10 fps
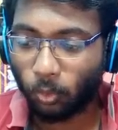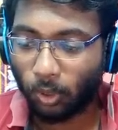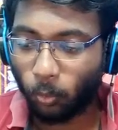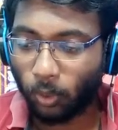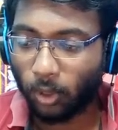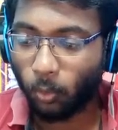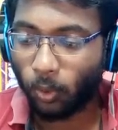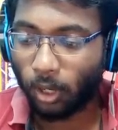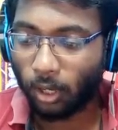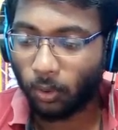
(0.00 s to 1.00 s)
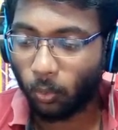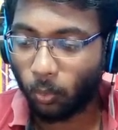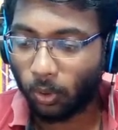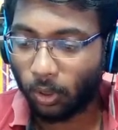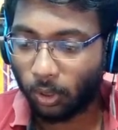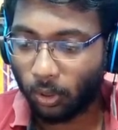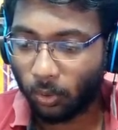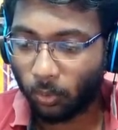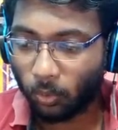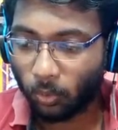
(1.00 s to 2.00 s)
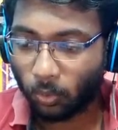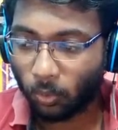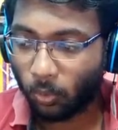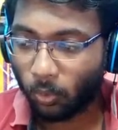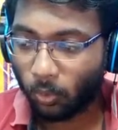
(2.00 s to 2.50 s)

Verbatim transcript: Whoa, whoa, whoa, whoa.